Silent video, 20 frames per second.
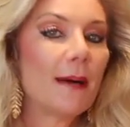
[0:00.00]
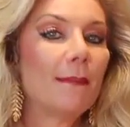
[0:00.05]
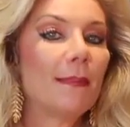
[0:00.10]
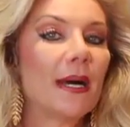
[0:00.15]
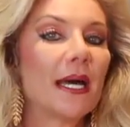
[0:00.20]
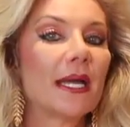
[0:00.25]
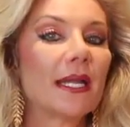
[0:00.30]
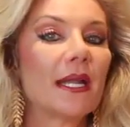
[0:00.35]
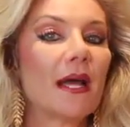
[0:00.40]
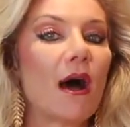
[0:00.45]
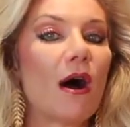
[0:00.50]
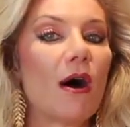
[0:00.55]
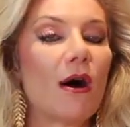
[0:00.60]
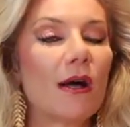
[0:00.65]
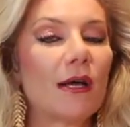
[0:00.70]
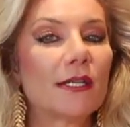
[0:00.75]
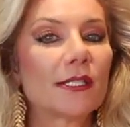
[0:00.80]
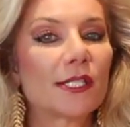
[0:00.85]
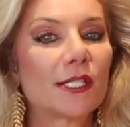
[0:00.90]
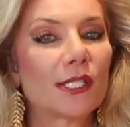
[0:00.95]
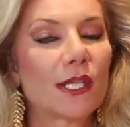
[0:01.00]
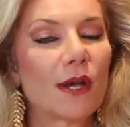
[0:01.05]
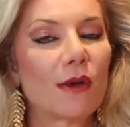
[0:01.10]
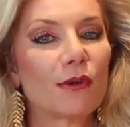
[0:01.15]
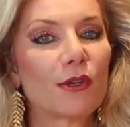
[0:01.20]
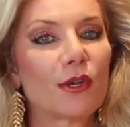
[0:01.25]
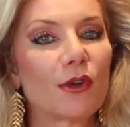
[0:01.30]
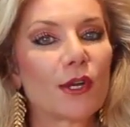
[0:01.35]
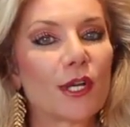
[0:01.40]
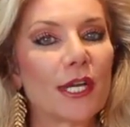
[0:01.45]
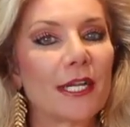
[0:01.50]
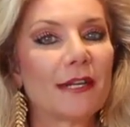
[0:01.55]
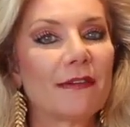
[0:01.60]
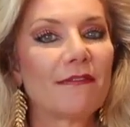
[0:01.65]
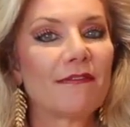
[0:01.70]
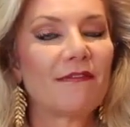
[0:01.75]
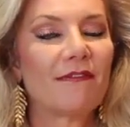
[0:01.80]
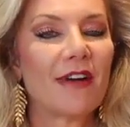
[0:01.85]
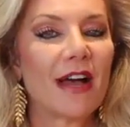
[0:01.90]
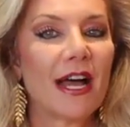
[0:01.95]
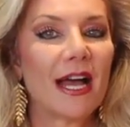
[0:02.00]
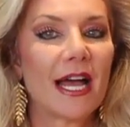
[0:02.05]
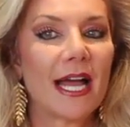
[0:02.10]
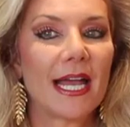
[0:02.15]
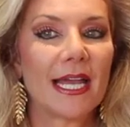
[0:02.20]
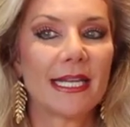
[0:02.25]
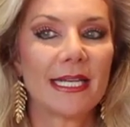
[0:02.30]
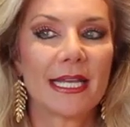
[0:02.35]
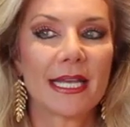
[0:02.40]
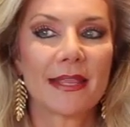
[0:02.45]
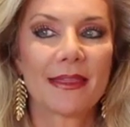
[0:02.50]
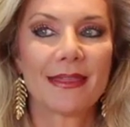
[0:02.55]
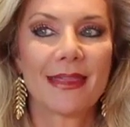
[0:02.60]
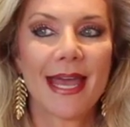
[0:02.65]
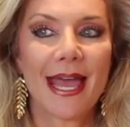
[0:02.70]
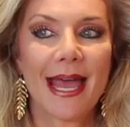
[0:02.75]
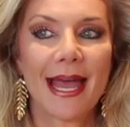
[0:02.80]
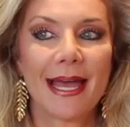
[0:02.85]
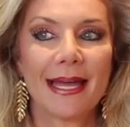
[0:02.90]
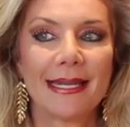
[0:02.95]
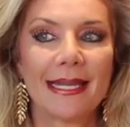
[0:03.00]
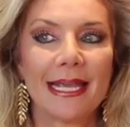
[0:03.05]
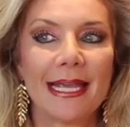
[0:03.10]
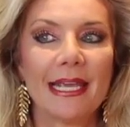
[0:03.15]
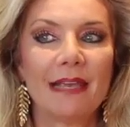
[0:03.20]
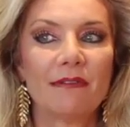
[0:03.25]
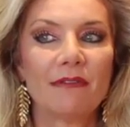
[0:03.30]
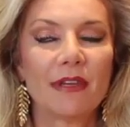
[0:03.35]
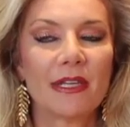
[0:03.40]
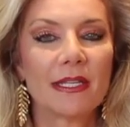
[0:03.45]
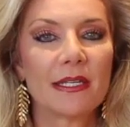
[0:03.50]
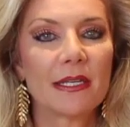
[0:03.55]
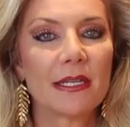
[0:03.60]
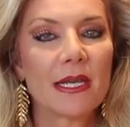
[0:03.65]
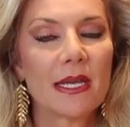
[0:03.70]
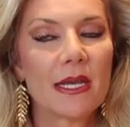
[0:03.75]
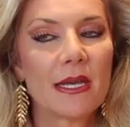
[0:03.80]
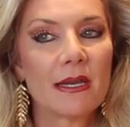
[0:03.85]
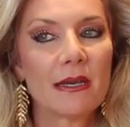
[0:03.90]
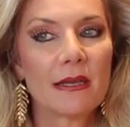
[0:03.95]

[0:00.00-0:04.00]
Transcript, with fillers: But also you're going to find that even